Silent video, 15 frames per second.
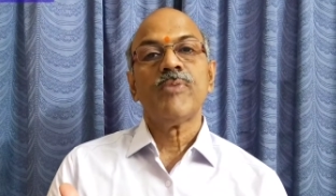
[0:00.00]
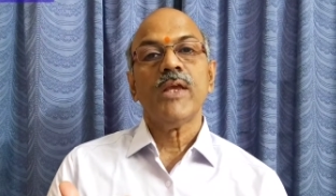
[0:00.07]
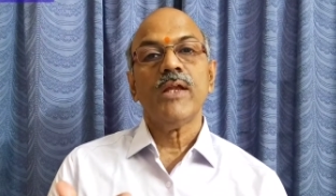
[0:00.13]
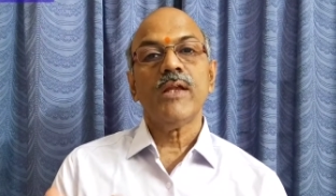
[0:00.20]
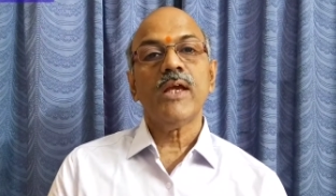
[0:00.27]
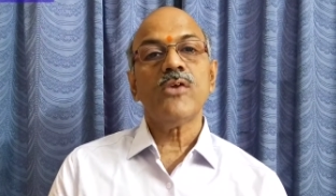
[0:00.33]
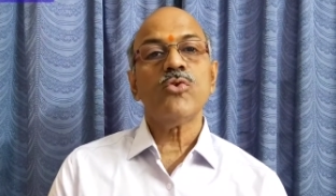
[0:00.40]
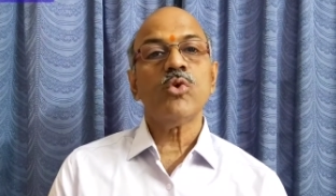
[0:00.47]

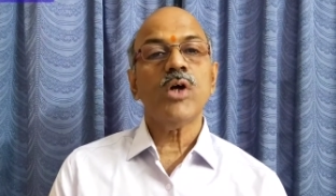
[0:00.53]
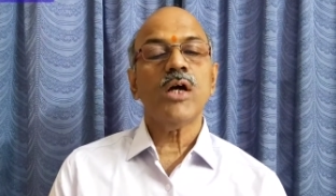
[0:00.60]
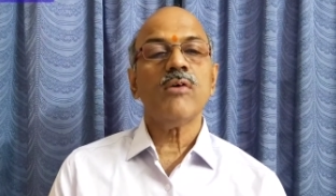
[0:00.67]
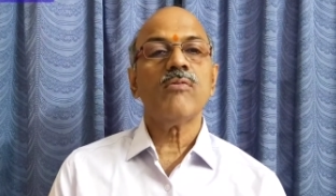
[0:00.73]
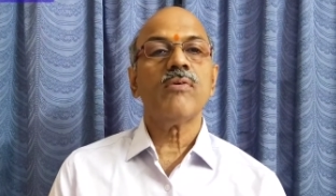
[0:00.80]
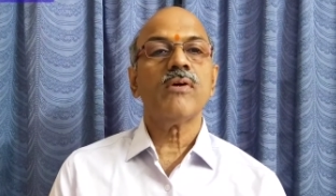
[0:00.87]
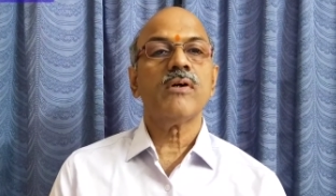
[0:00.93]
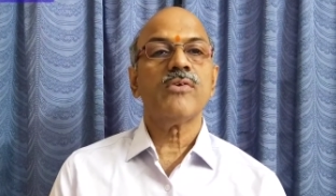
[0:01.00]
In case you
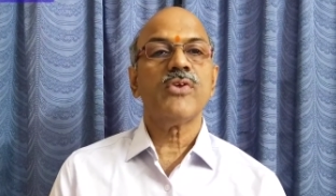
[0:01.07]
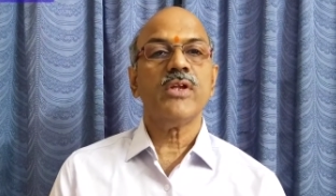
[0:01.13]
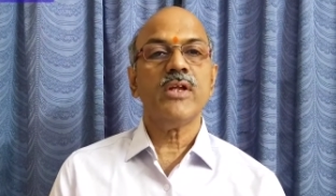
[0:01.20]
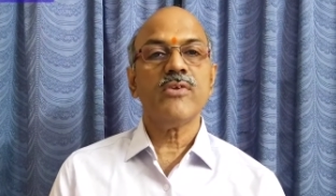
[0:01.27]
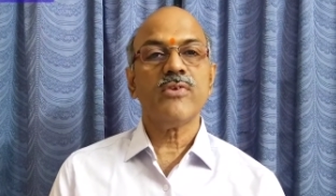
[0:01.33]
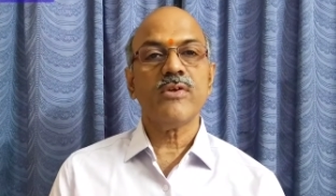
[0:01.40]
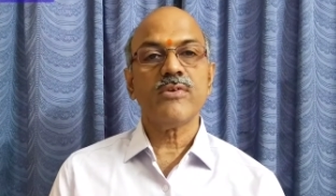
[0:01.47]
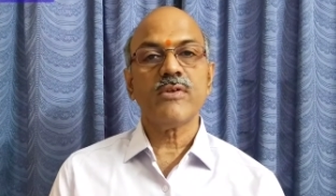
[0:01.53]
have
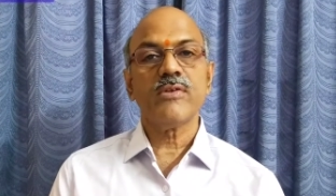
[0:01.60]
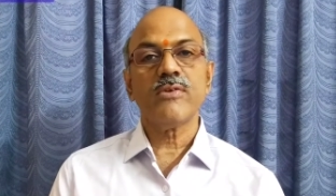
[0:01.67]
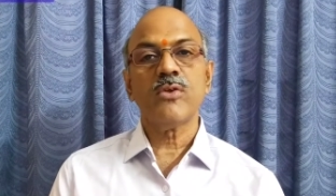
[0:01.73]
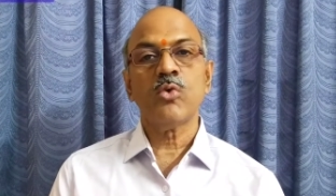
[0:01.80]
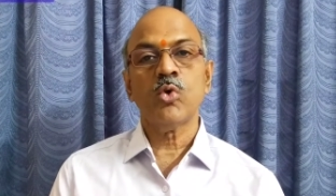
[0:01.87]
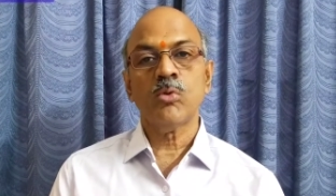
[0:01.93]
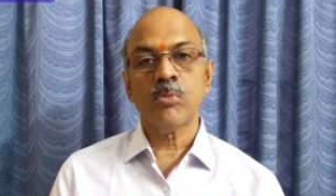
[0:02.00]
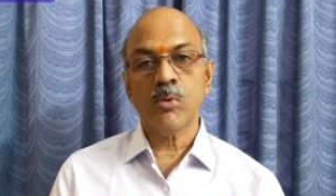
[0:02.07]
senior citizens
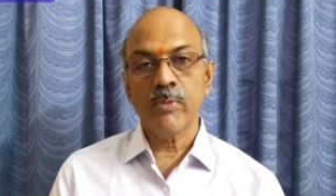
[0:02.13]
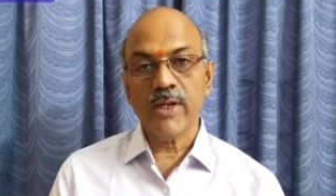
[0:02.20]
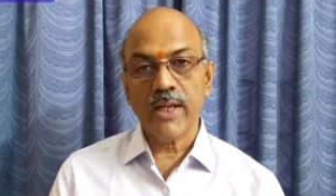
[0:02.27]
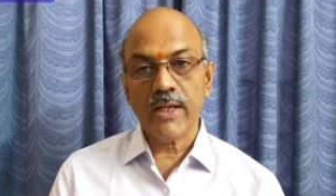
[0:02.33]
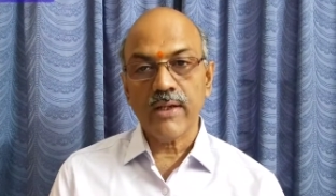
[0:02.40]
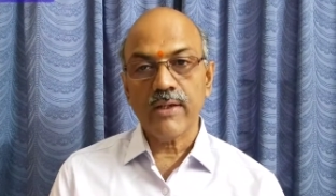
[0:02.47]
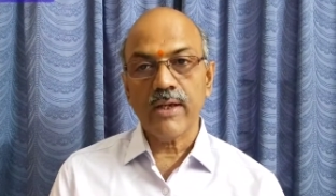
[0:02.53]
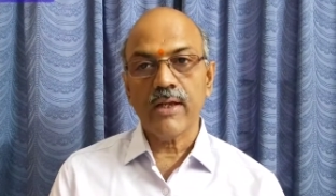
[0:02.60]
in home to be
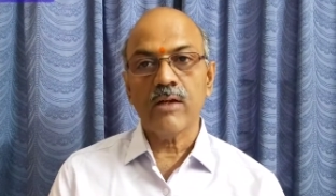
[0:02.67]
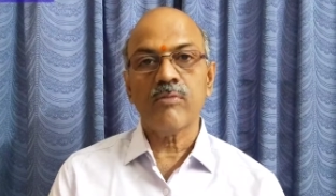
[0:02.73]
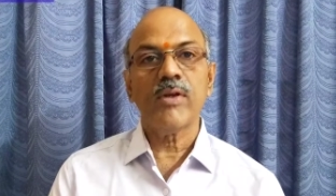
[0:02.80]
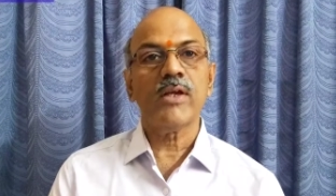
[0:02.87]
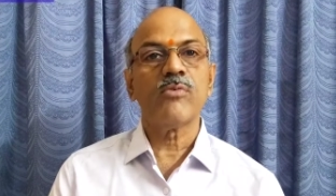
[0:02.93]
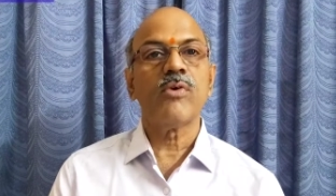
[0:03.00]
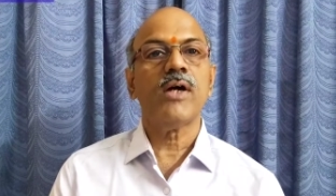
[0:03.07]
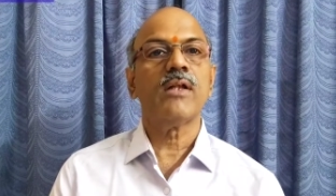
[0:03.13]
taken care of,
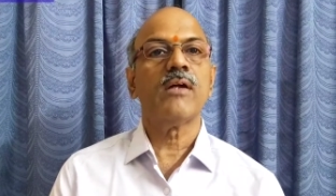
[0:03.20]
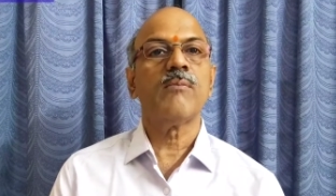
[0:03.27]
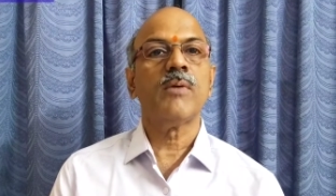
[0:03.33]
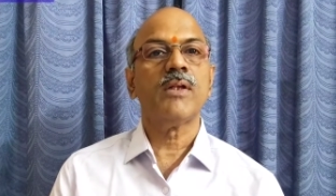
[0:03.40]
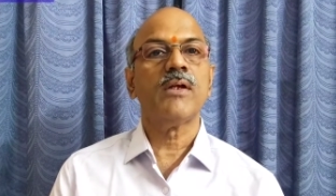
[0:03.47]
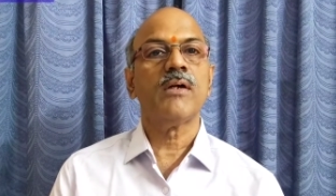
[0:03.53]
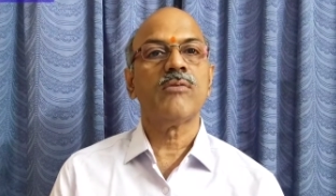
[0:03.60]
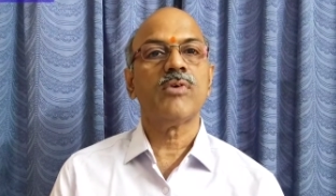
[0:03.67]
like father,
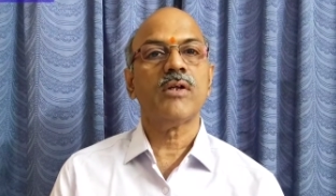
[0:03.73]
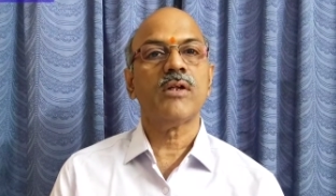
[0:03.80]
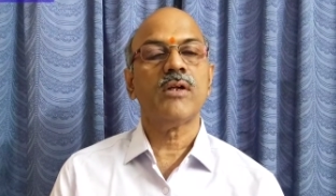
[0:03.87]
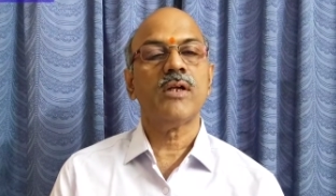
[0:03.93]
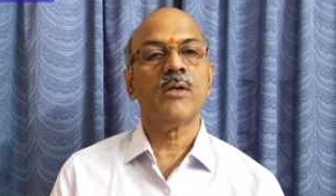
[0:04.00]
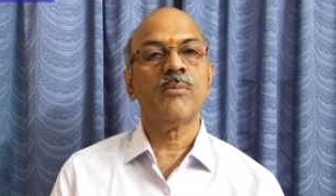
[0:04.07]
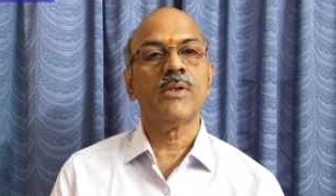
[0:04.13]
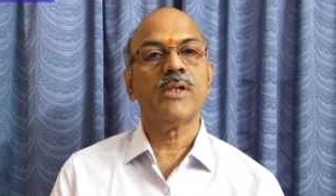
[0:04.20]
mother,
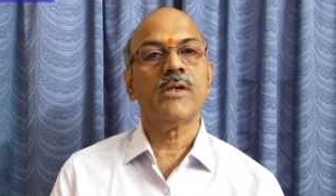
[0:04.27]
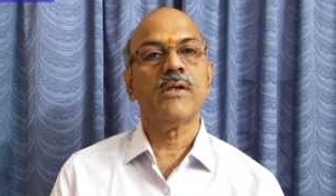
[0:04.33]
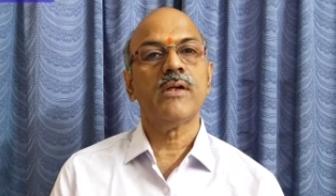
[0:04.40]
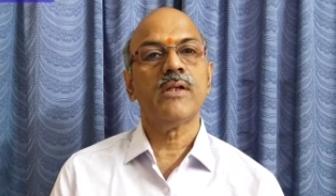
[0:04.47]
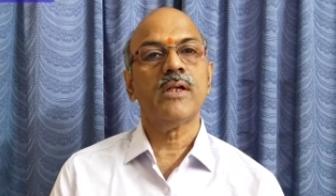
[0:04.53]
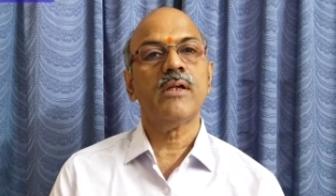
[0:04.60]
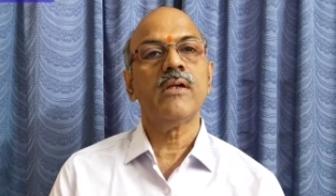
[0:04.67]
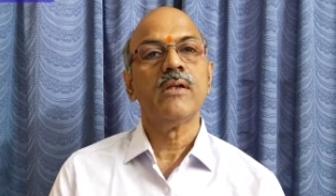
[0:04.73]
father-in-law,
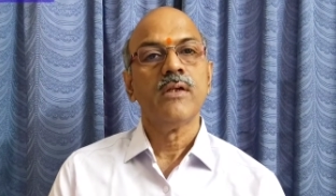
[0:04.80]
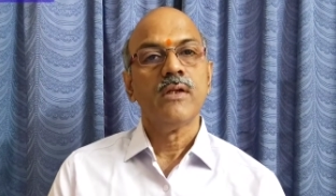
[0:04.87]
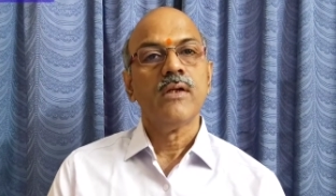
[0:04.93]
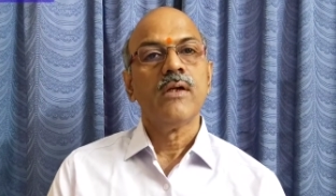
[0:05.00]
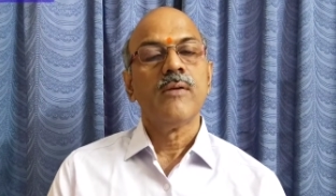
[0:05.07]
mother-in-law, then